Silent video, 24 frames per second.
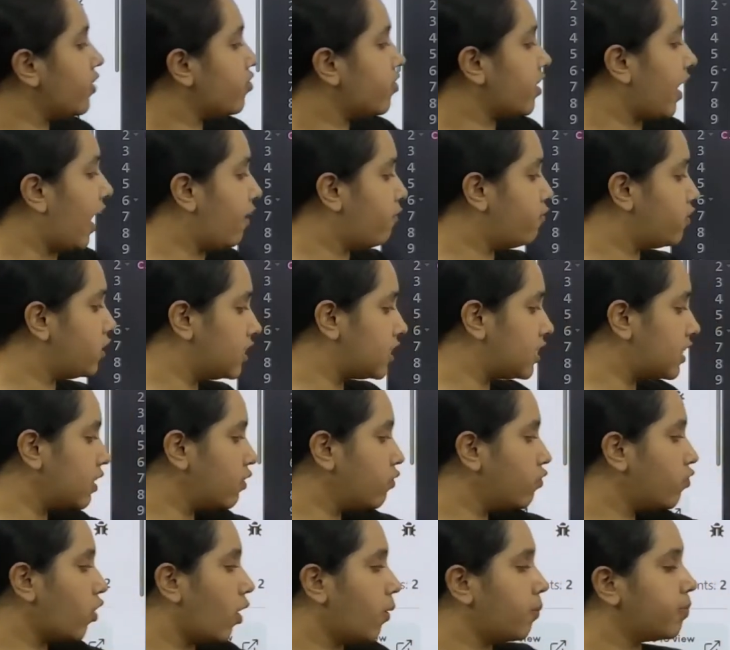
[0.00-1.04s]
traversing
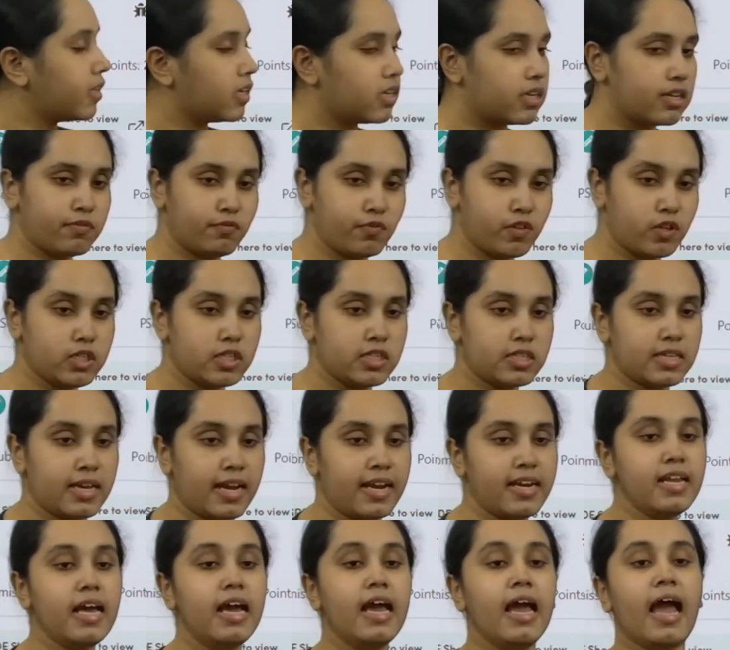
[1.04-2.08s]
from the reverse
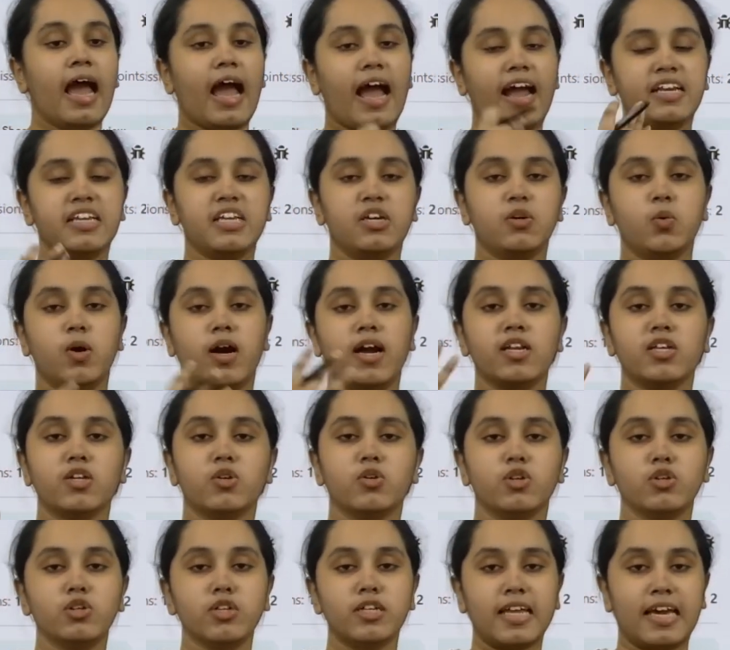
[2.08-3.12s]
side and you are, you
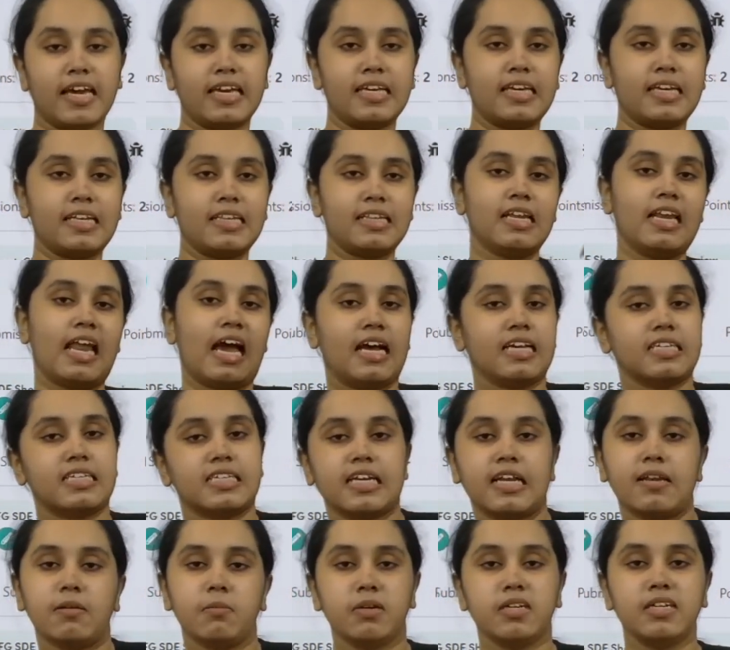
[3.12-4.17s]
know, taking the last
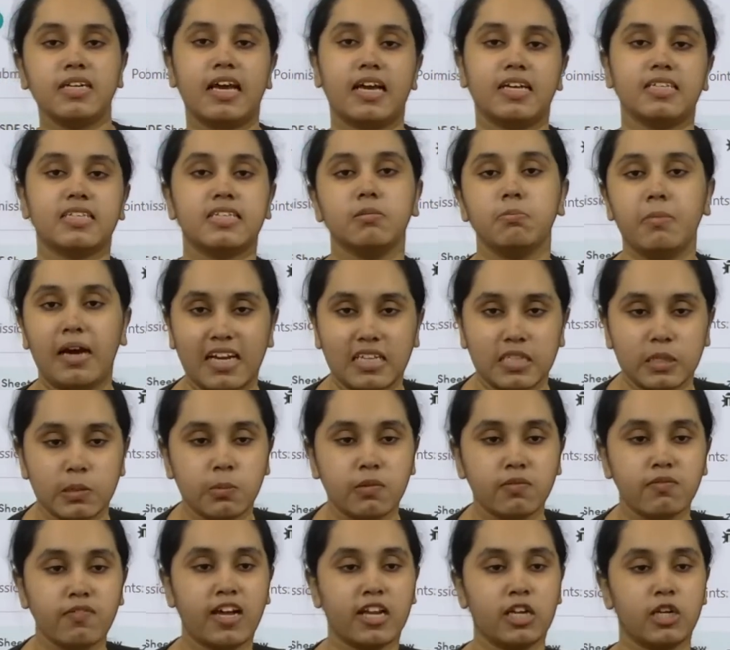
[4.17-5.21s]
element as the
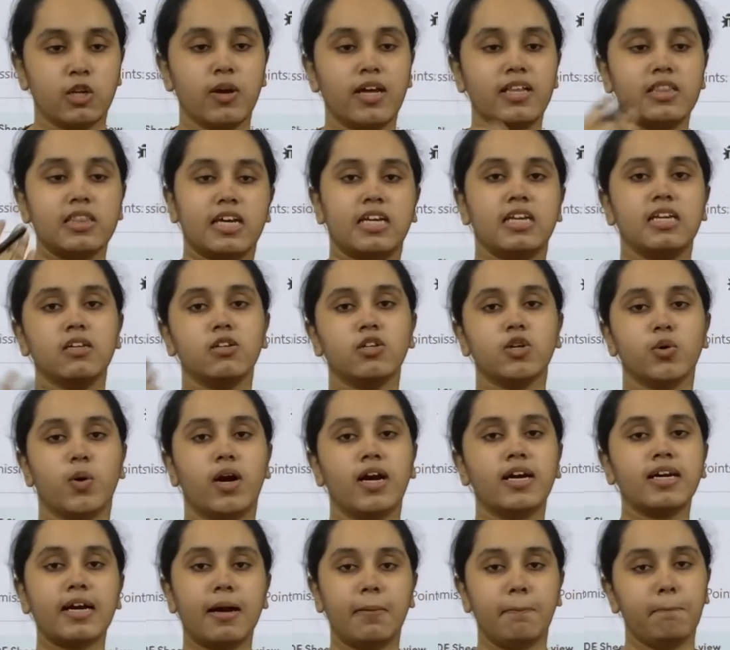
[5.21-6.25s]
maximum value, and then you are
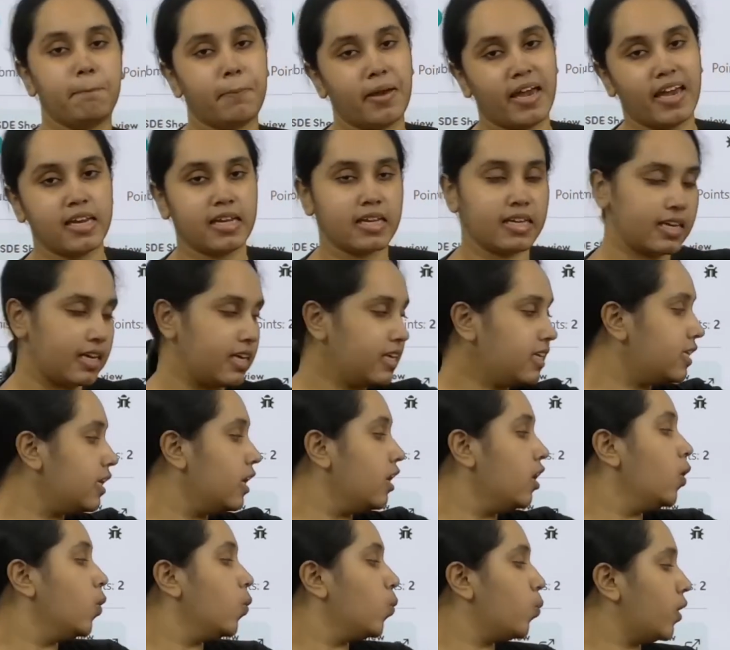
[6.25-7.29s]
comparing it
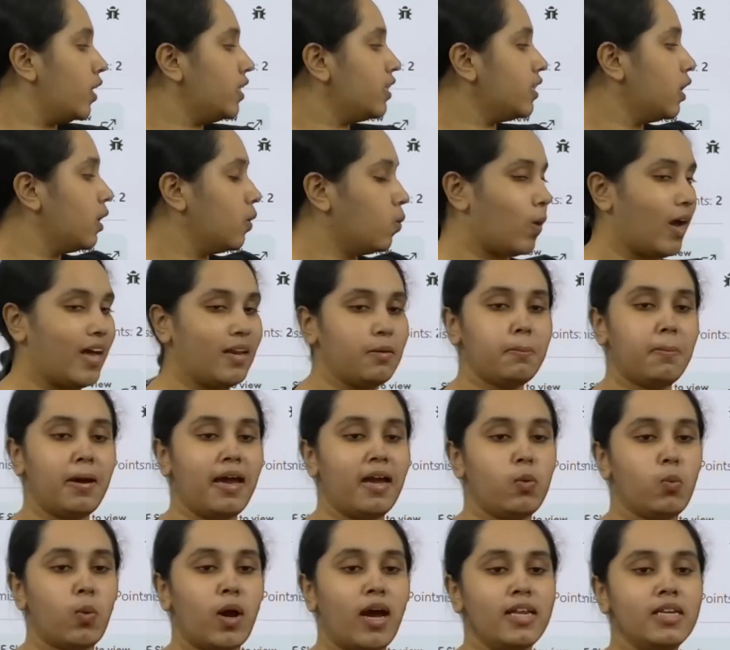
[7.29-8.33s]
with one by
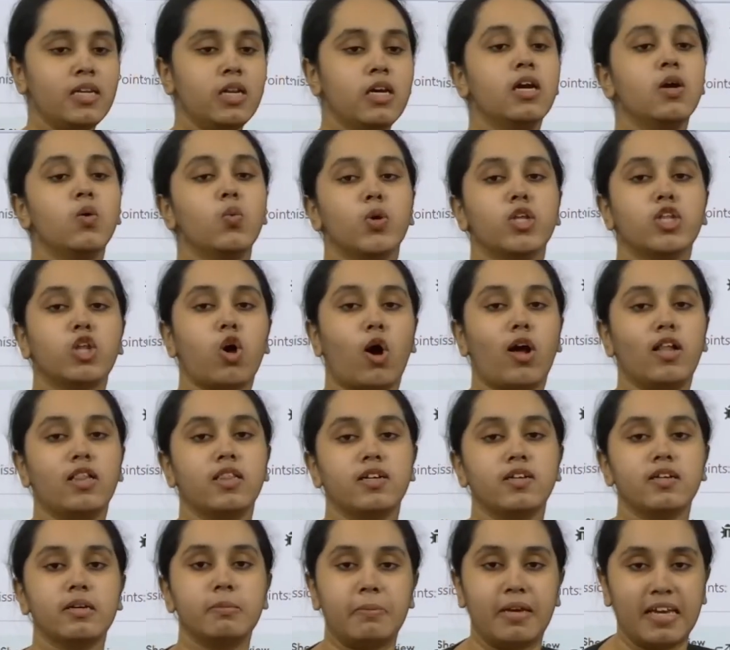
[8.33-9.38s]
one with all the
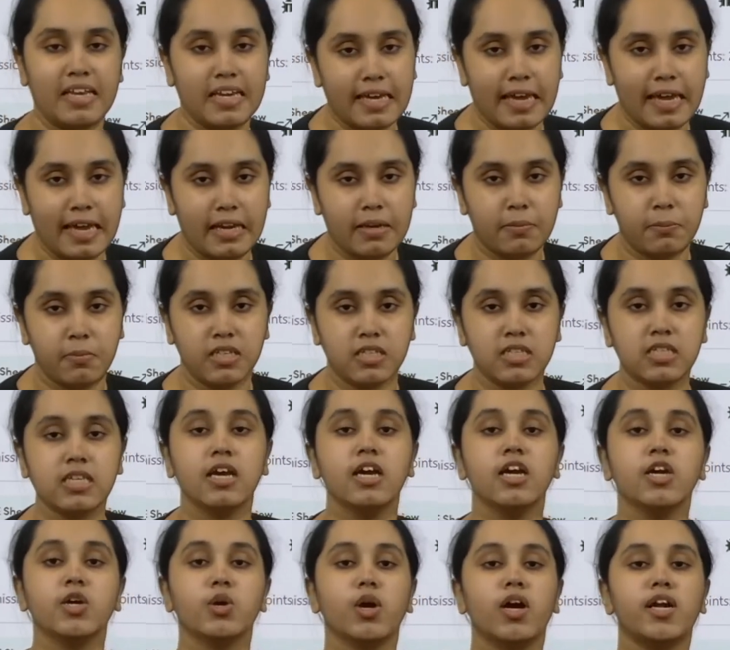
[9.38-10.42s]
remaining elements.
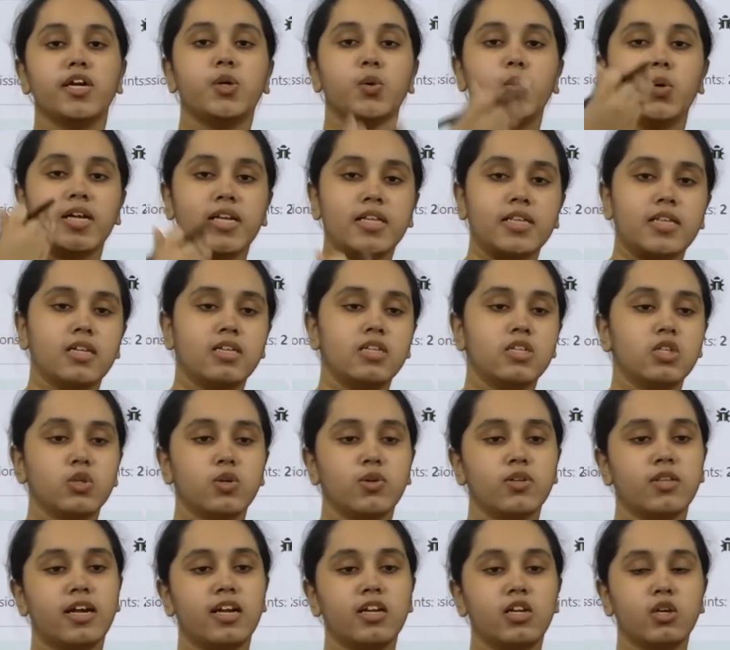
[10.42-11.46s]
You are doing this so
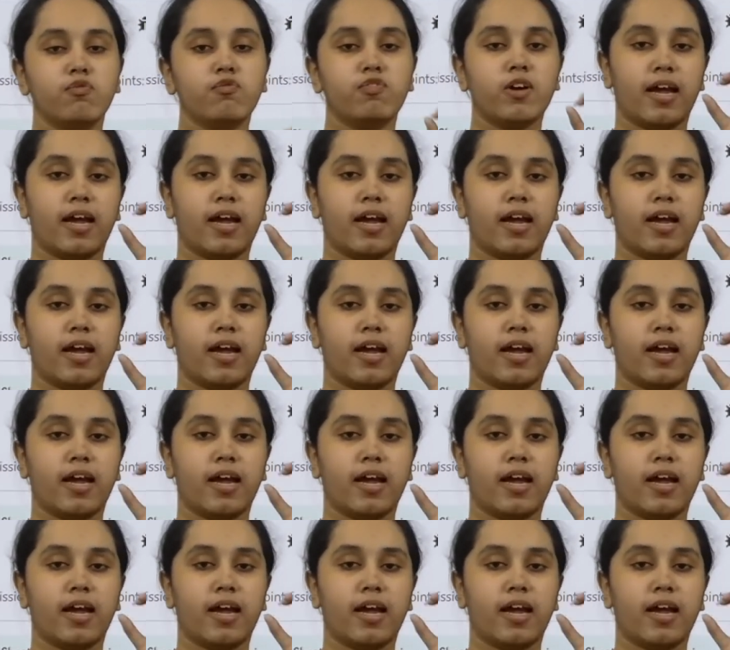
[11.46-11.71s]
that you